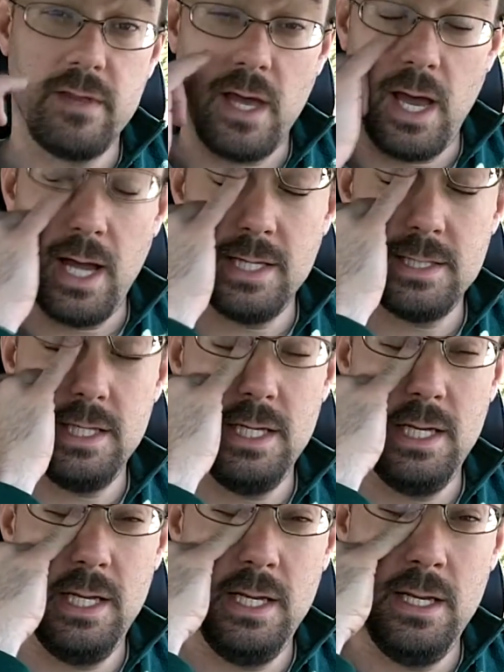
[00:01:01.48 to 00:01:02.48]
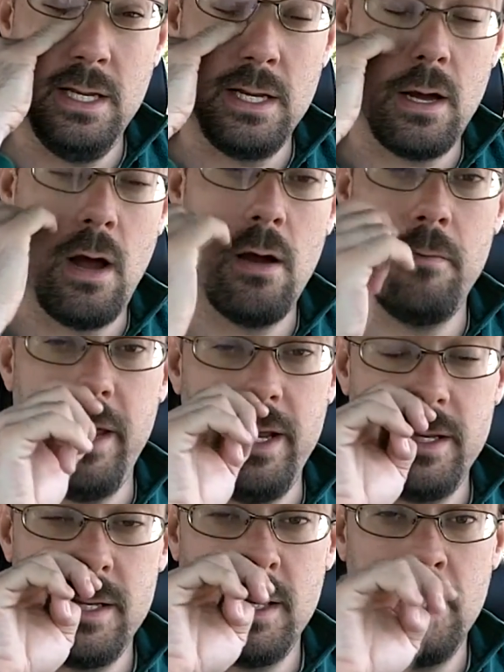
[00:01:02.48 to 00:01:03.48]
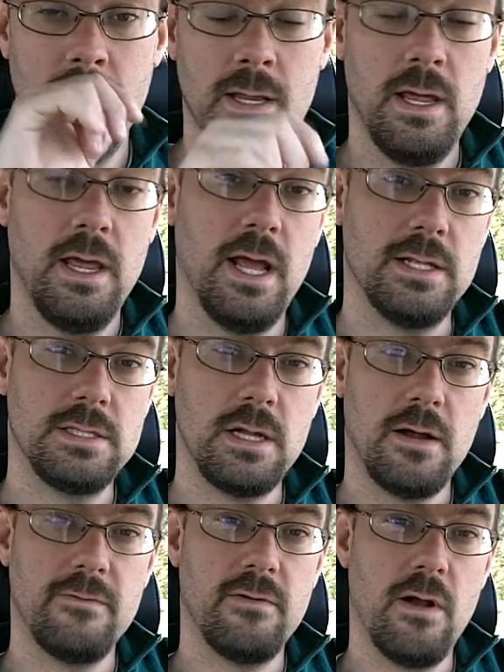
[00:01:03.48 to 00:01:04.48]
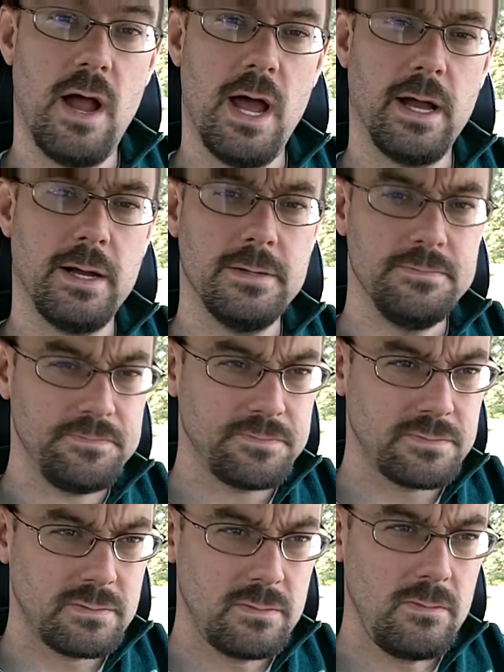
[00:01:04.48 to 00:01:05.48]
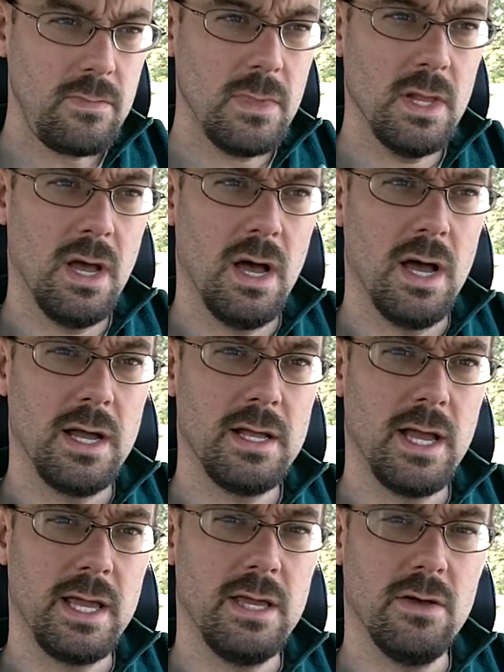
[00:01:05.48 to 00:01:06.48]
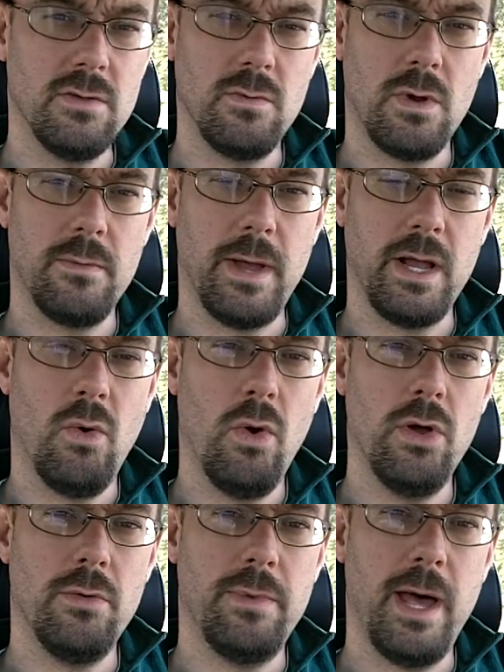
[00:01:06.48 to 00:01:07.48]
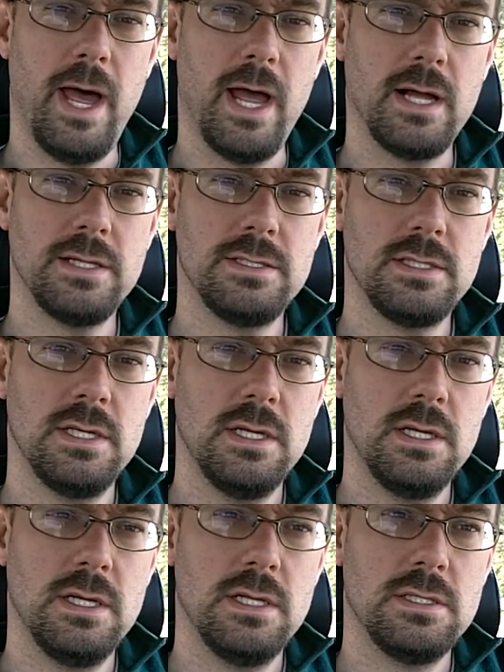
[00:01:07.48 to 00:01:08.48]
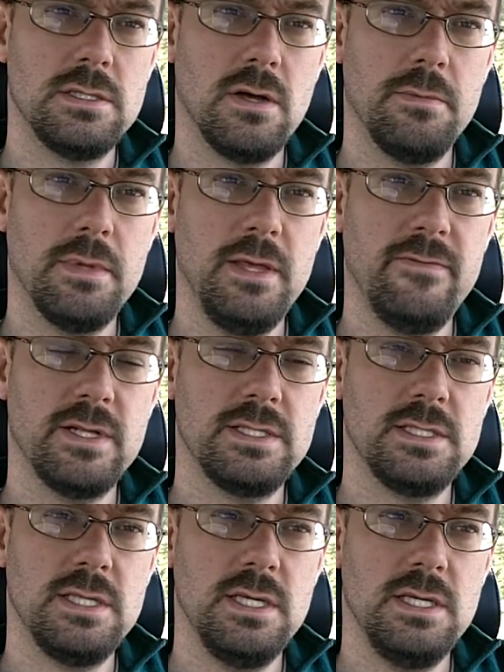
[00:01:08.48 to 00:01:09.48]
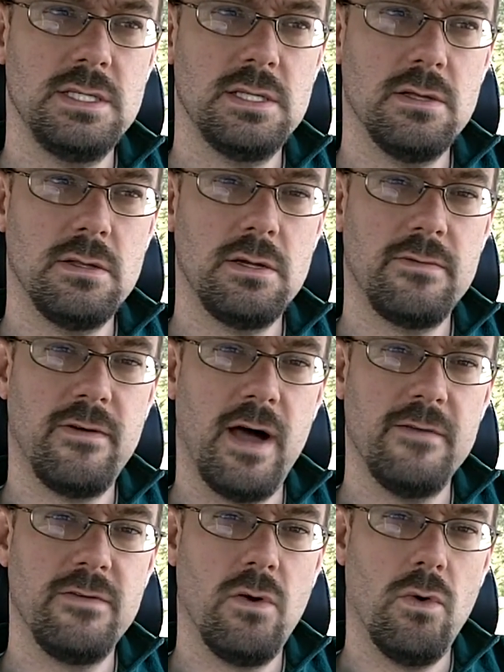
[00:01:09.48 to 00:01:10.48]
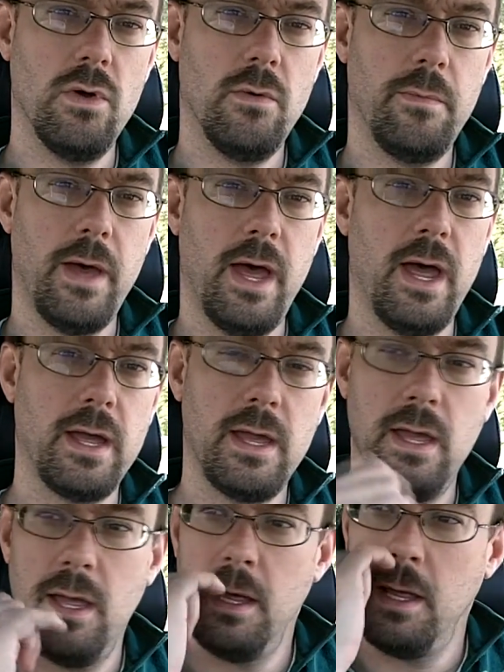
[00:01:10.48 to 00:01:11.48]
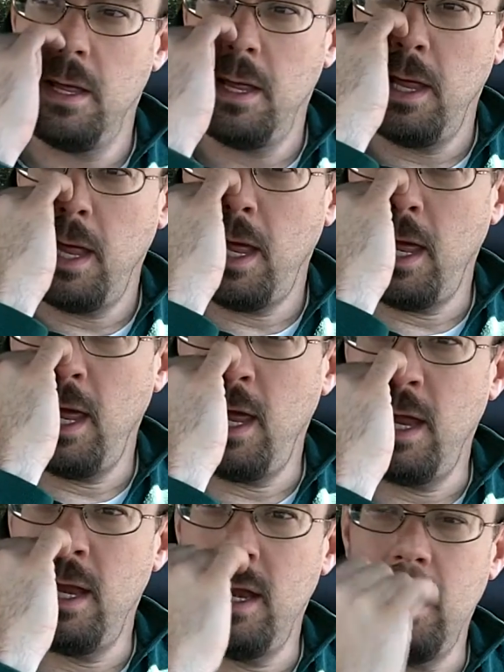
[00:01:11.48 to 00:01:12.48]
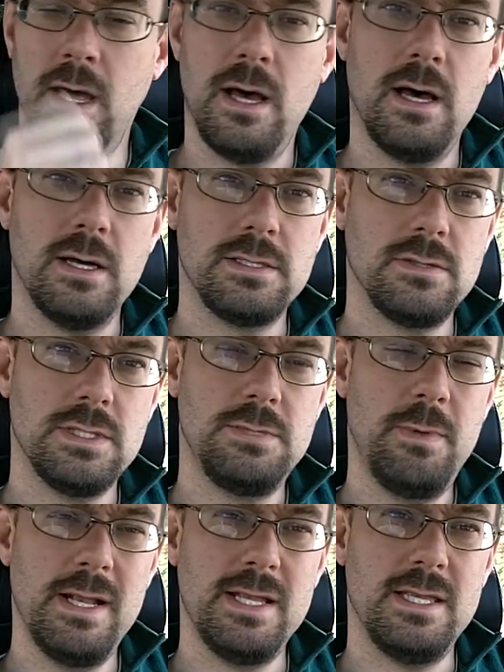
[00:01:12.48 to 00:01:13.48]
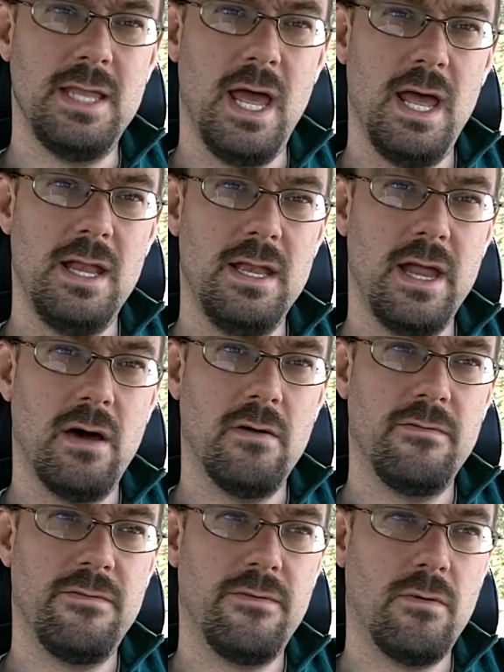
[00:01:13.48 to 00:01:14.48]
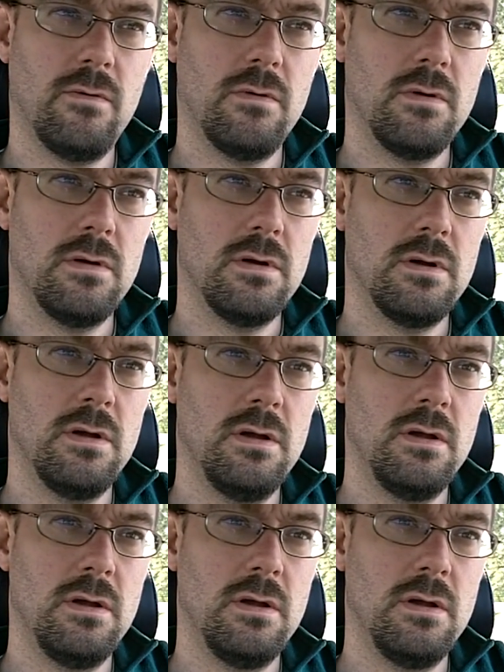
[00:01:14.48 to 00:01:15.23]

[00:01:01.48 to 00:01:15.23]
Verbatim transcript: the ICE car meet at Starved Rock, uh, I killed one of my coil packs. So I believe it's the cylinder 5 coil pack. And uh, so it's been dead now for,